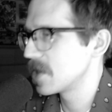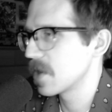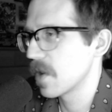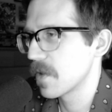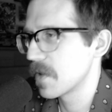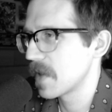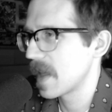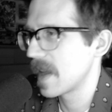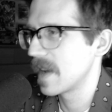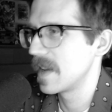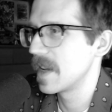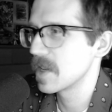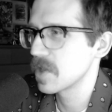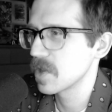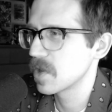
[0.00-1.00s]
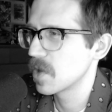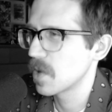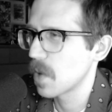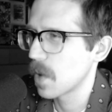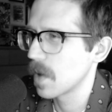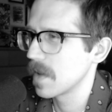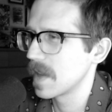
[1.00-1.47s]
go through that initial
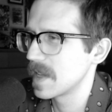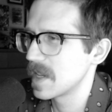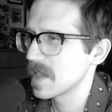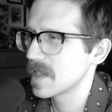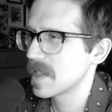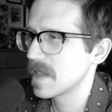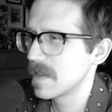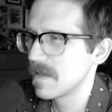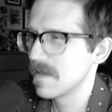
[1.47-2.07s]
tutorial that just